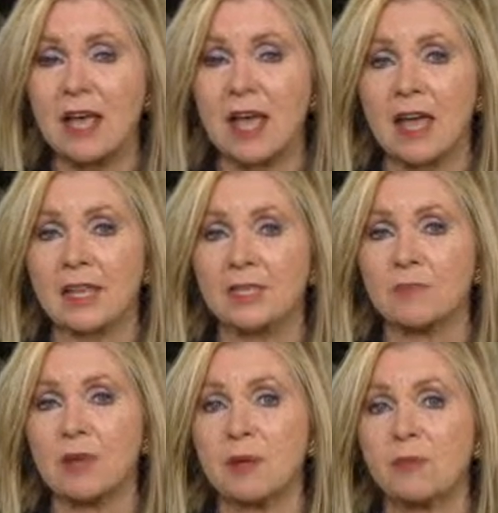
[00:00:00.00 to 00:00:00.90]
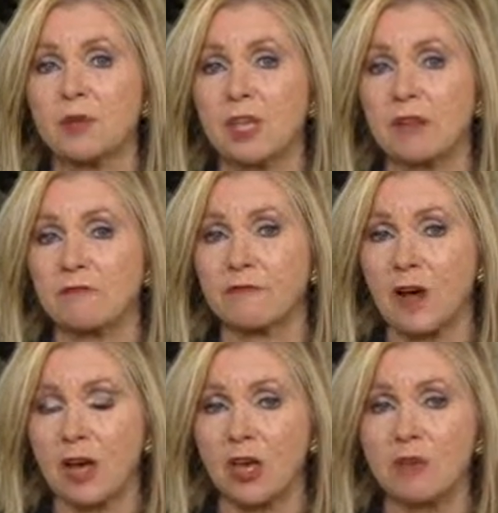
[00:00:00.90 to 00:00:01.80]
and people can
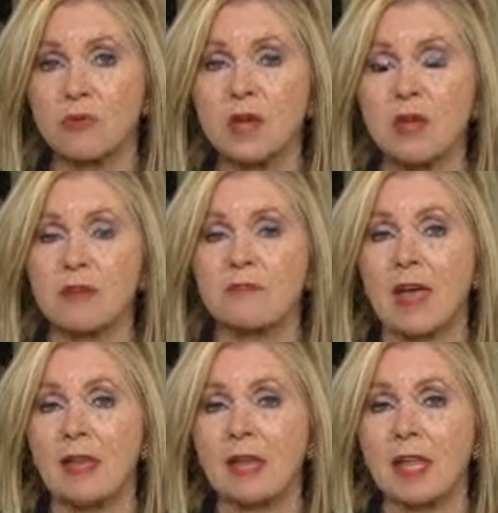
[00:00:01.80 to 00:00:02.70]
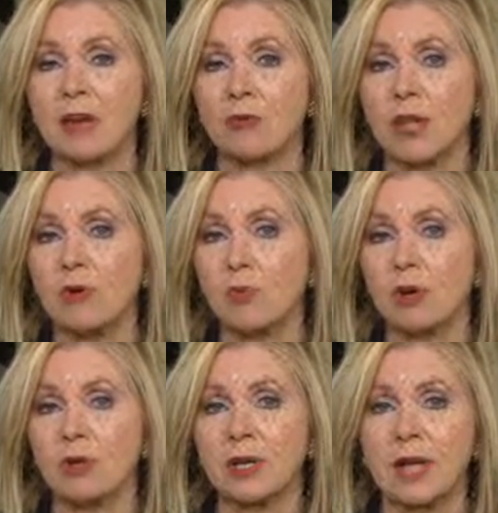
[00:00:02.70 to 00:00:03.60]
follow that hearing.
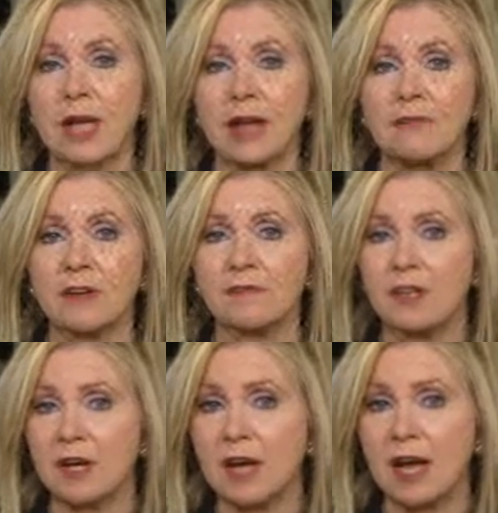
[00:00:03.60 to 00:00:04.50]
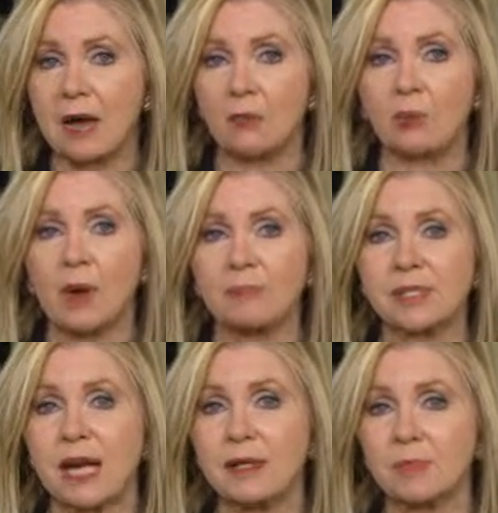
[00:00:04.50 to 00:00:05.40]
We're going to have it via our
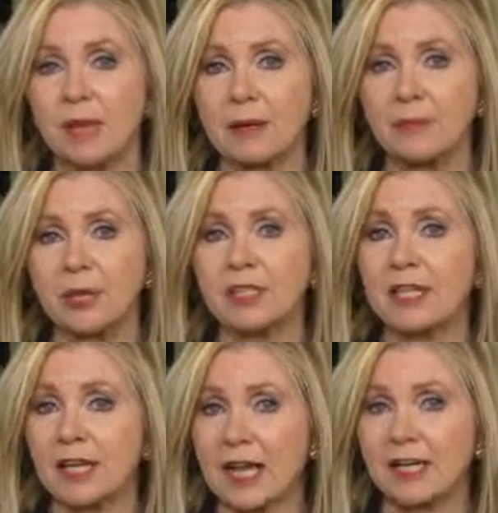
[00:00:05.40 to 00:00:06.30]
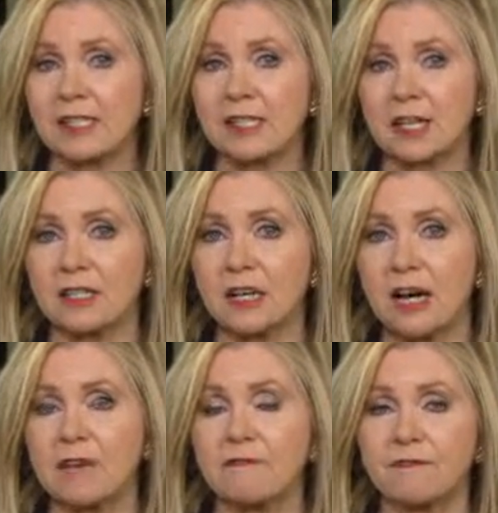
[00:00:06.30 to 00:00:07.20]
website,
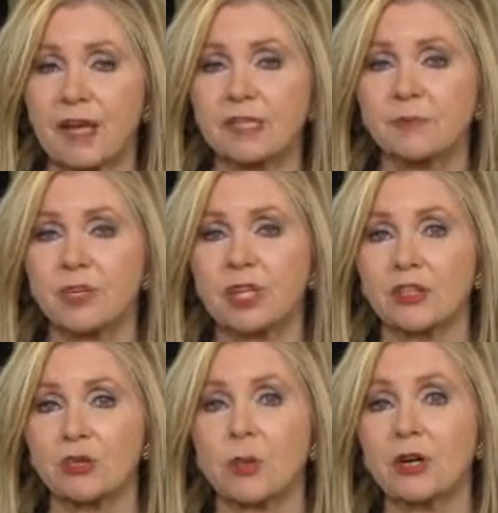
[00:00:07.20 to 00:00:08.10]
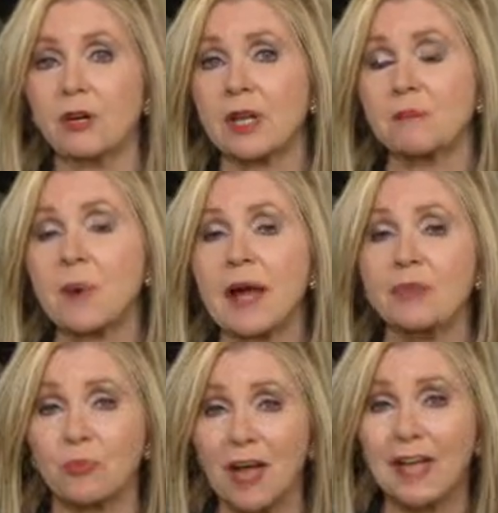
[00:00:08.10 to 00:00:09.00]
blackburn.house.gov, Facebook, and Twitter. And by
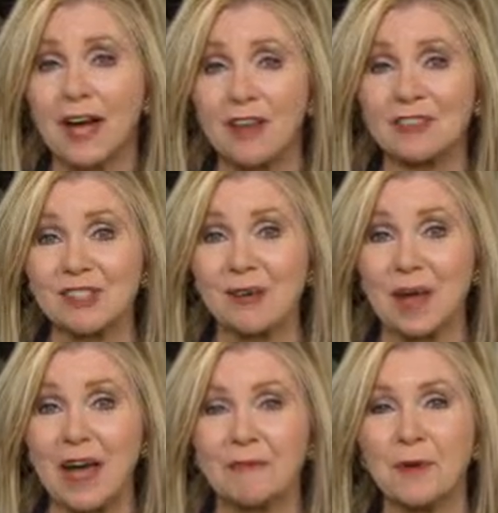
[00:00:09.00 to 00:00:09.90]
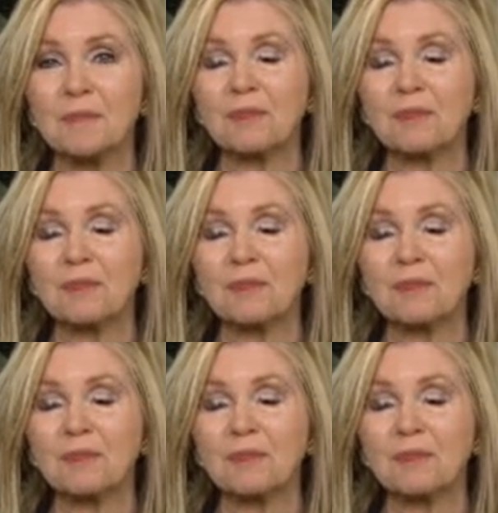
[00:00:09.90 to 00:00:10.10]
the way, I also have